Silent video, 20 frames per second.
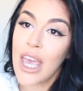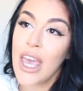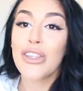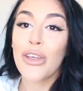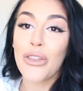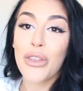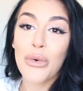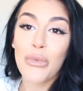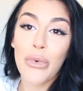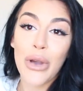
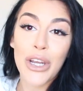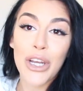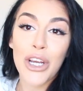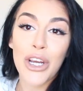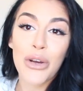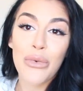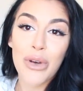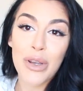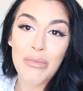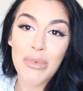So the
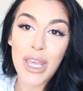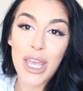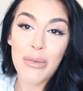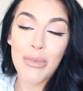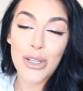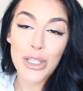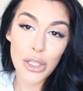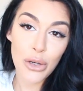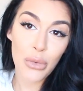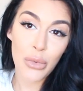winner would be
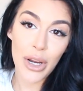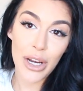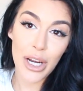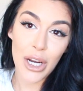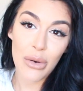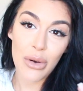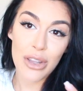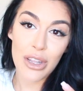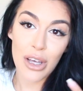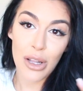able to wear
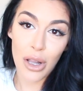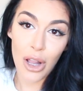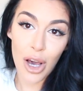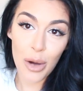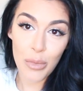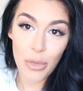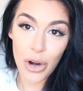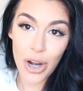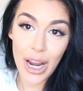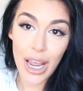it with a
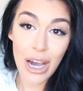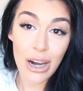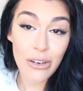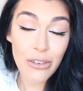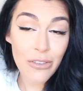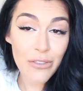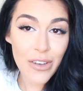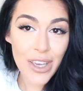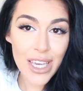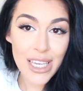lot more
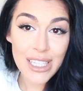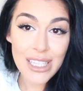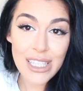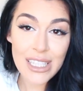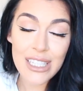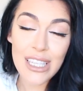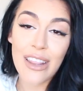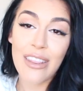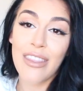outfits.